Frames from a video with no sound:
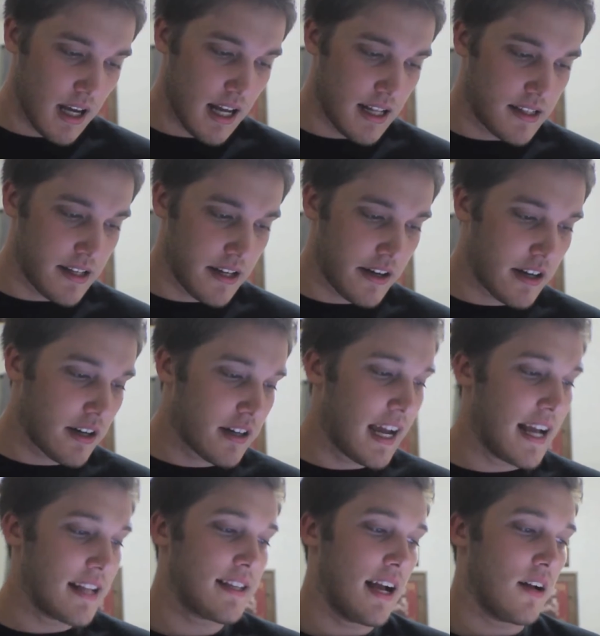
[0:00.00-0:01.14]
Interior
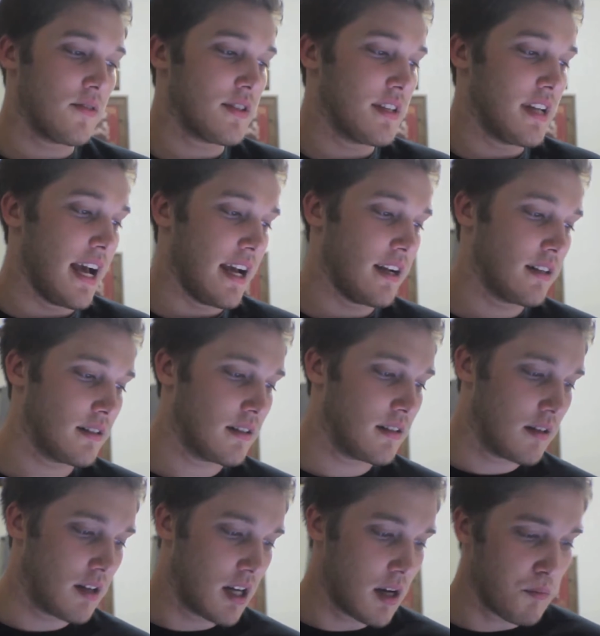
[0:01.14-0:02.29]
Kate's house day.
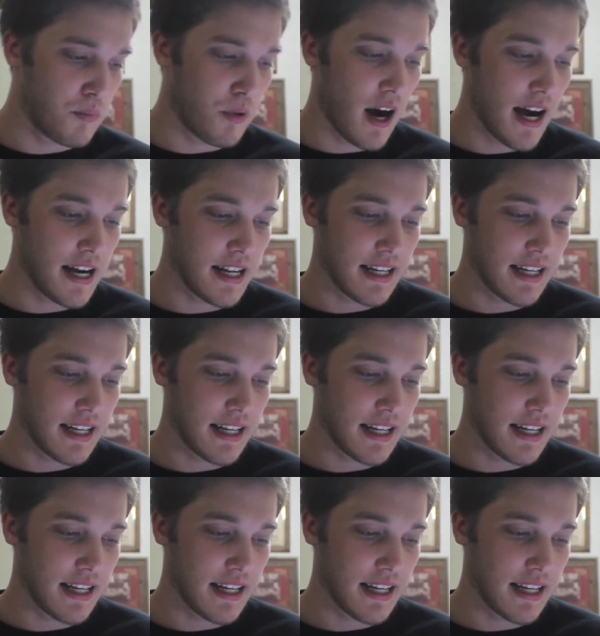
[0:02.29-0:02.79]
Brian